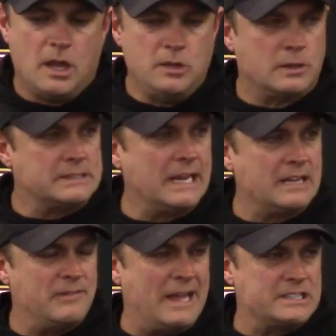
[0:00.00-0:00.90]
You can take
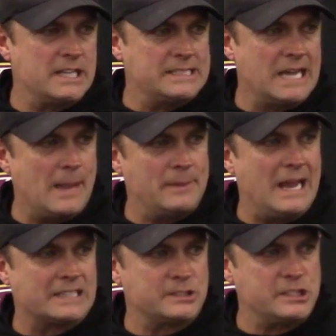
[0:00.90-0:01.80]
advantage of that time and
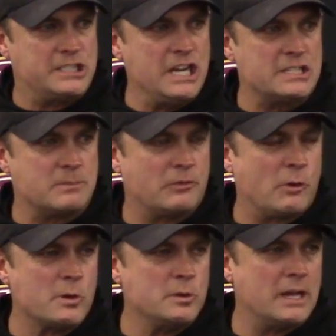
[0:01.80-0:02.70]
actually teach
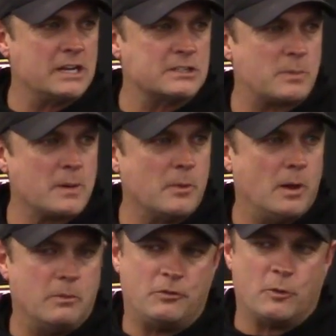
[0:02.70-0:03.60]
before you get into spring
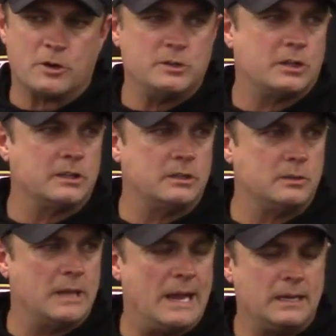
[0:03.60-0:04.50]
ball. Before, you couldn't
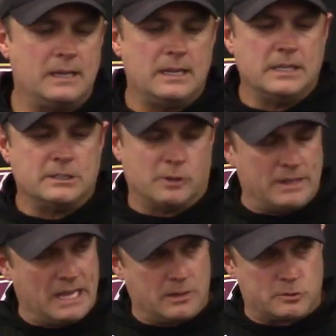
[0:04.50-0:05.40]
do that. So
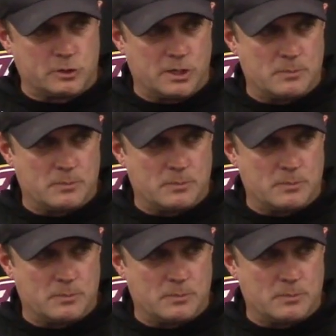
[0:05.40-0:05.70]
I thought it was really